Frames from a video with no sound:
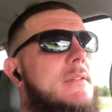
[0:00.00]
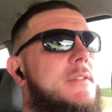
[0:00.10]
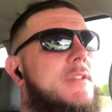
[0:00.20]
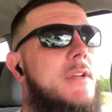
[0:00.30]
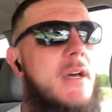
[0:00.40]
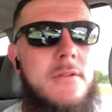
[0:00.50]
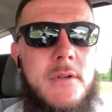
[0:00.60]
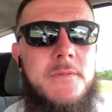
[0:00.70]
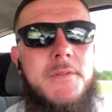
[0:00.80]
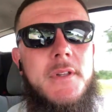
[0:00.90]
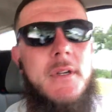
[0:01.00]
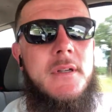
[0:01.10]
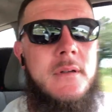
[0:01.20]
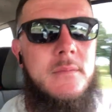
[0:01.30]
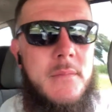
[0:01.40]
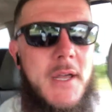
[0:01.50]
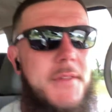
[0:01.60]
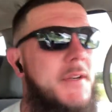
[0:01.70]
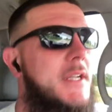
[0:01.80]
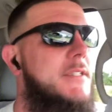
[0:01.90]
It's another one for the meth
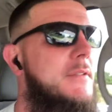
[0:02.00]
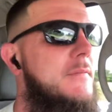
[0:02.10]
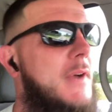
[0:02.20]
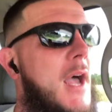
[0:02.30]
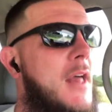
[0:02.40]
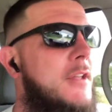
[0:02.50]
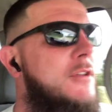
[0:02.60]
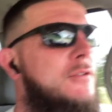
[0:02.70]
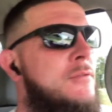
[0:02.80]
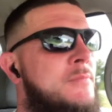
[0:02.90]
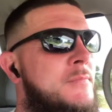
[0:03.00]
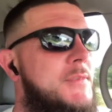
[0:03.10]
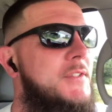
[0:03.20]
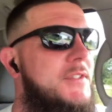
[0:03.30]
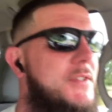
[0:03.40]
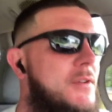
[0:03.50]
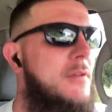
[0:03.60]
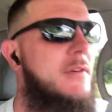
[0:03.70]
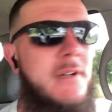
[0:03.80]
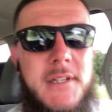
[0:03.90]
addiction volume
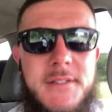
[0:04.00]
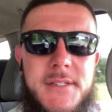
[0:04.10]
stories.